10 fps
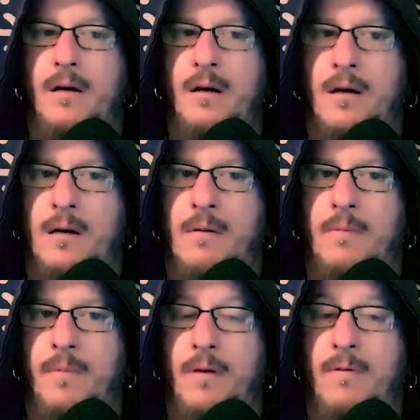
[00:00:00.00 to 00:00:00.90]
um,
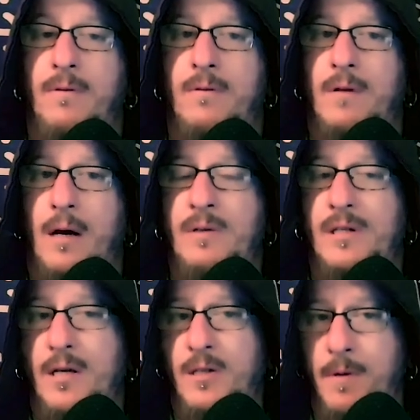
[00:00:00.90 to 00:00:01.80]
even I would
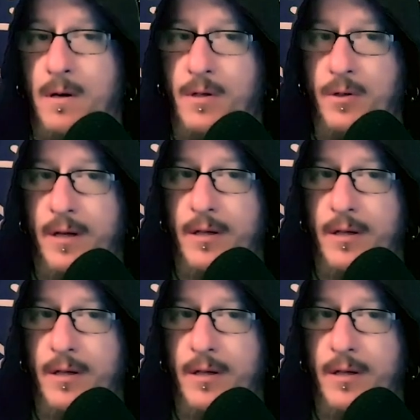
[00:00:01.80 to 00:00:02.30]
say spiritually,